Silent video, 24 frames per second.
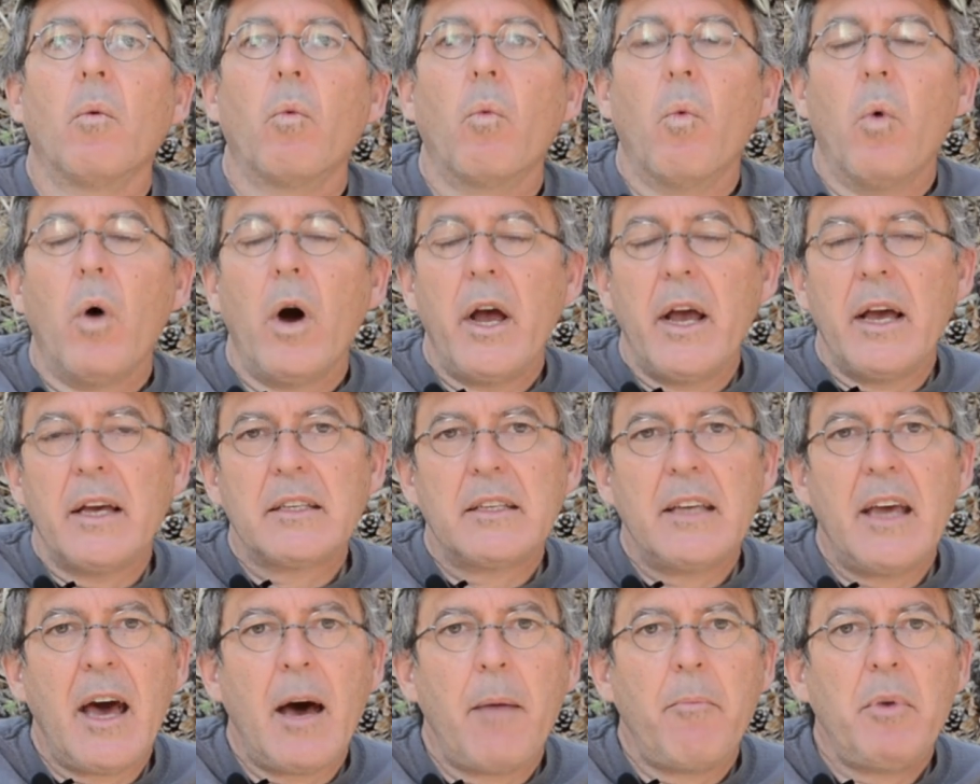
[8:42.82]
What
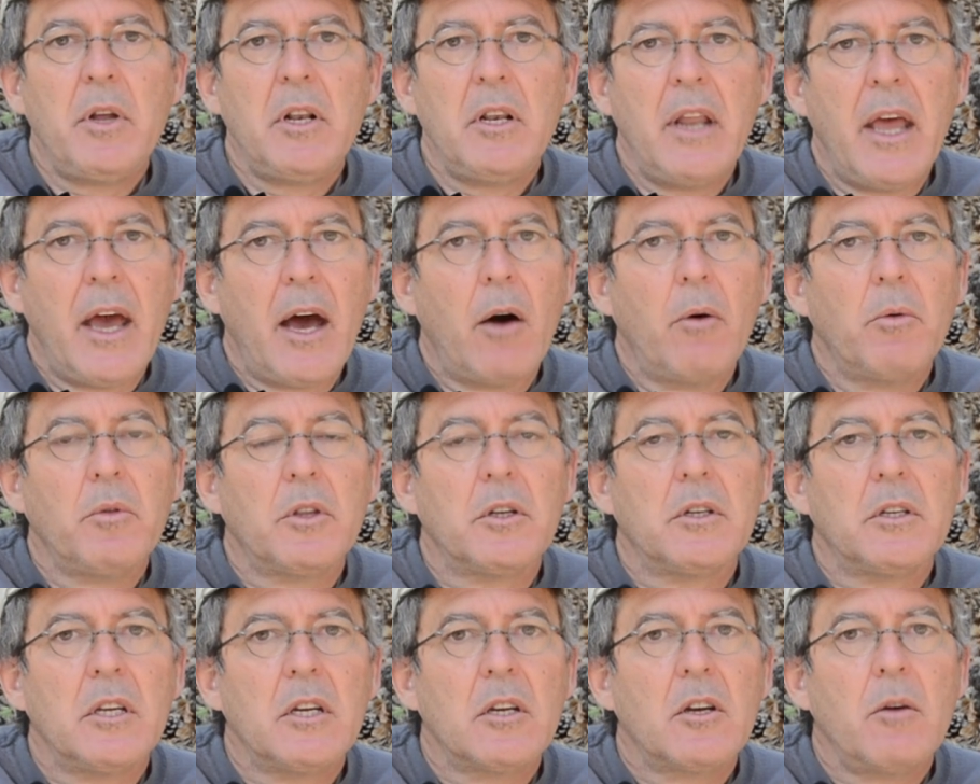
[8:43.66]
has happened now with
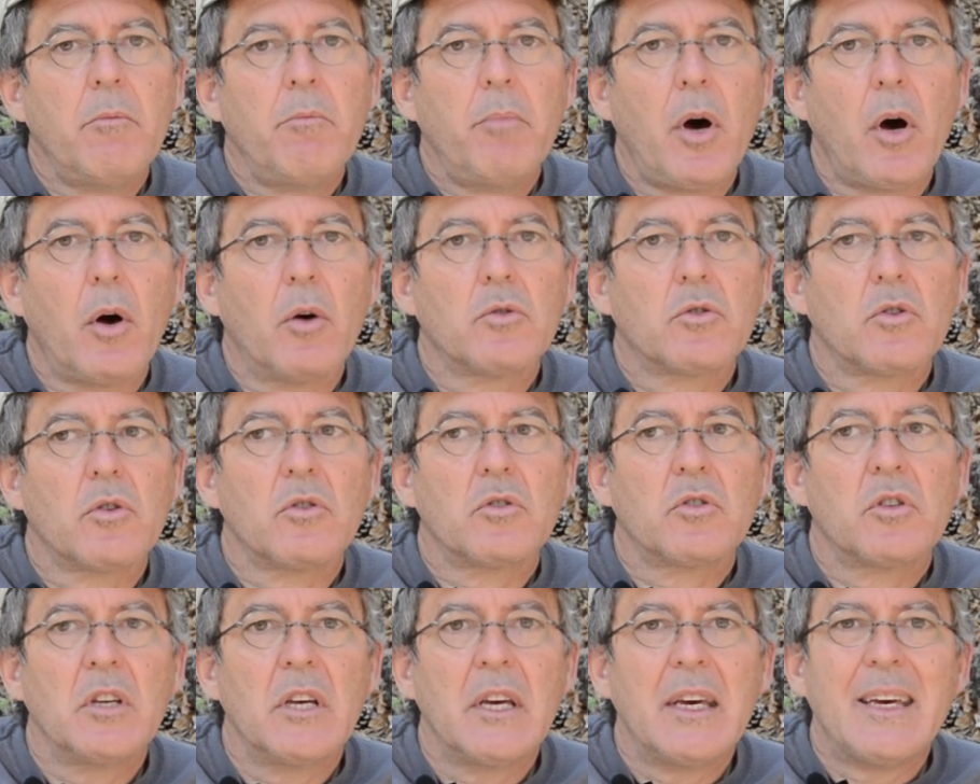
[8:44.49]
the
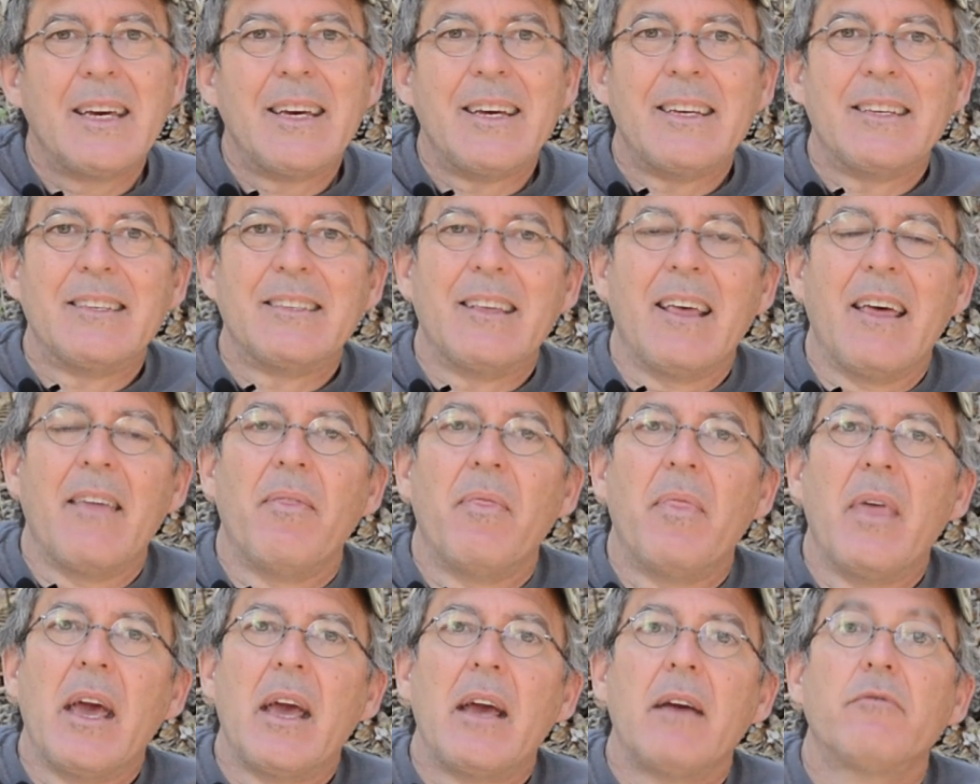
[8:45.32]
decomposers is
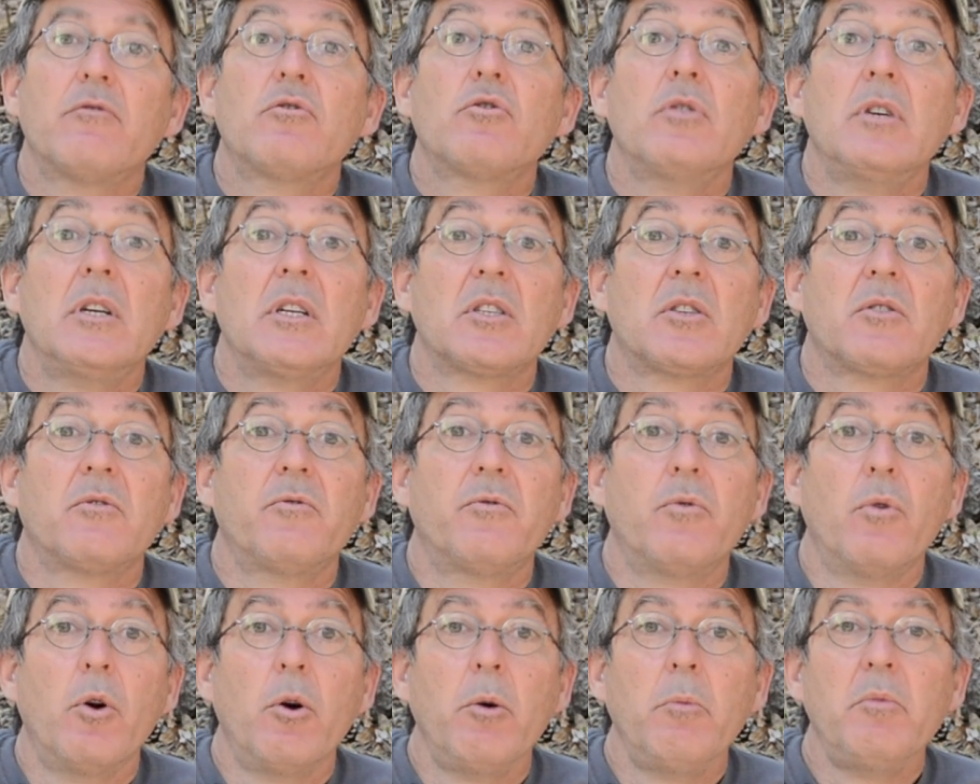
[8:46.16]
that they've
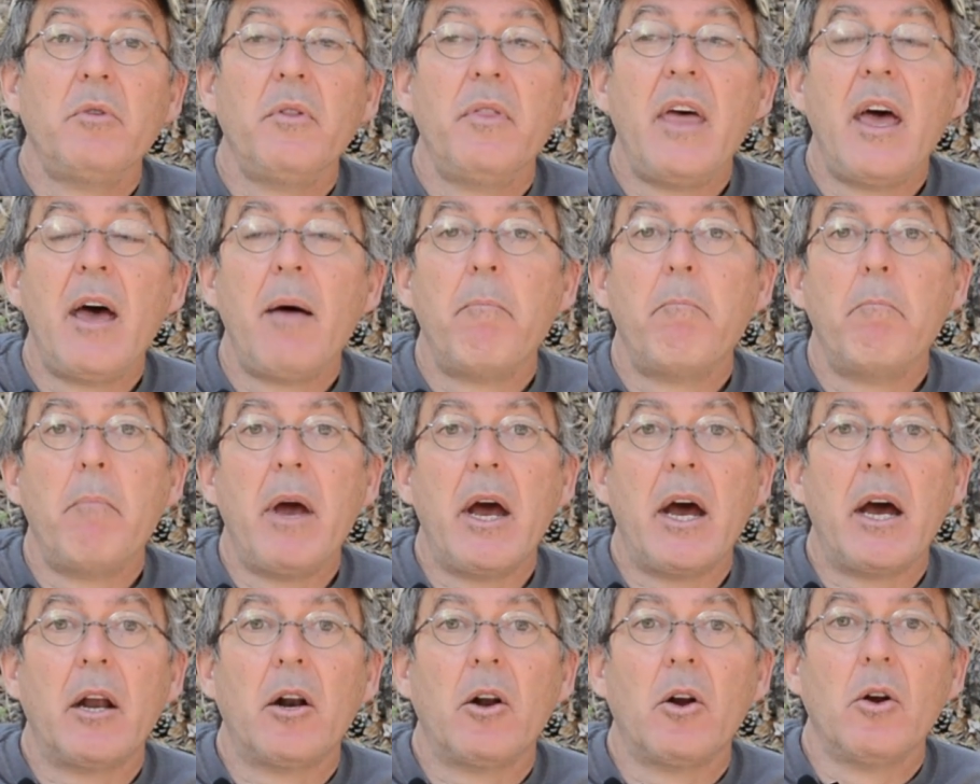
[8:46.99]
transformed that
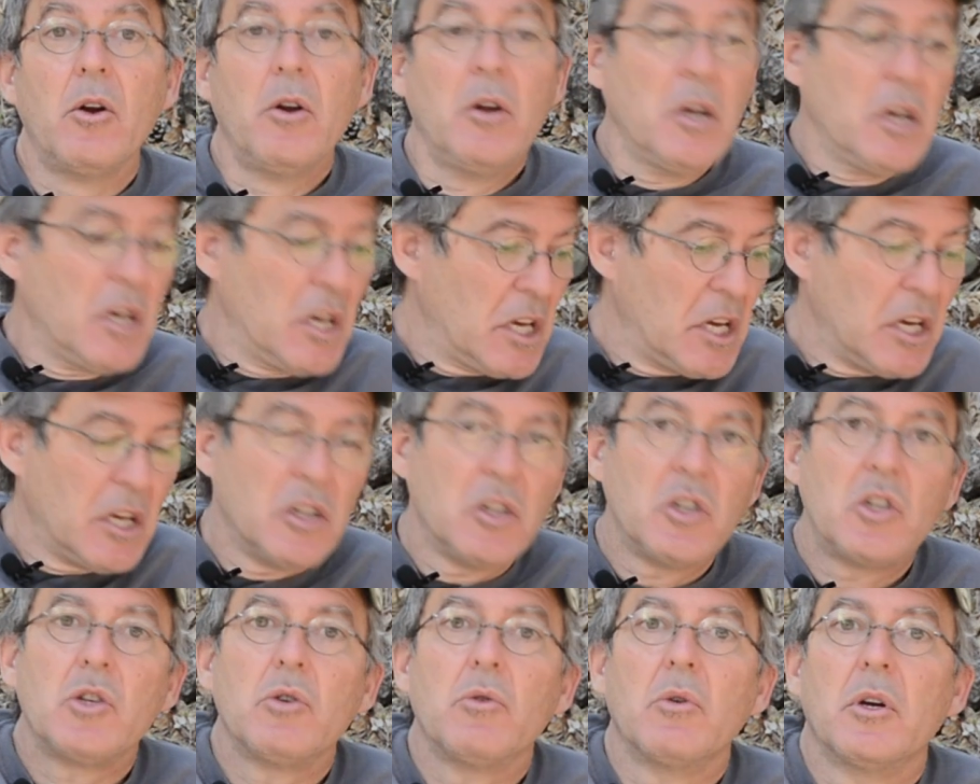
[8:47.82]
matter
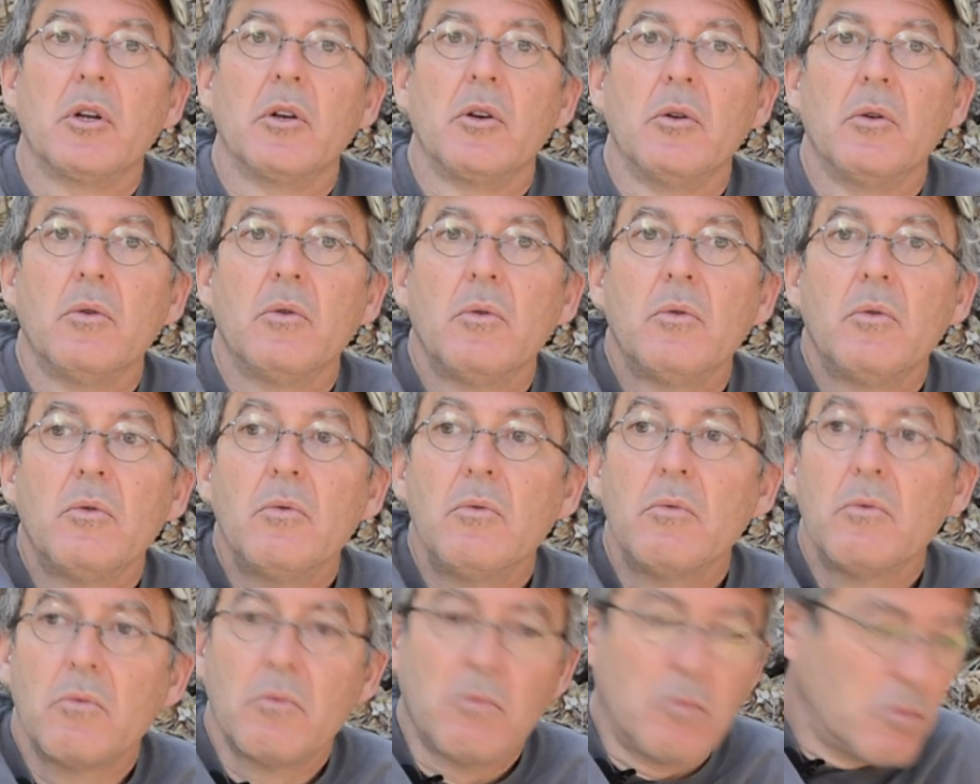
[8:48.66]
into a
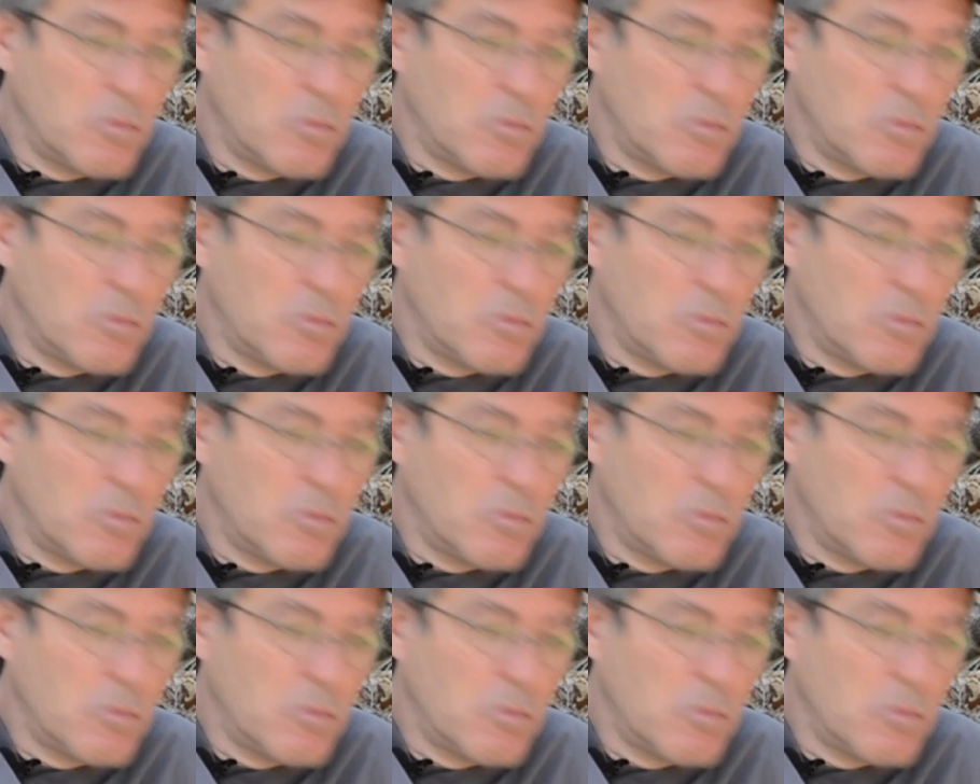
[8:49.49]
new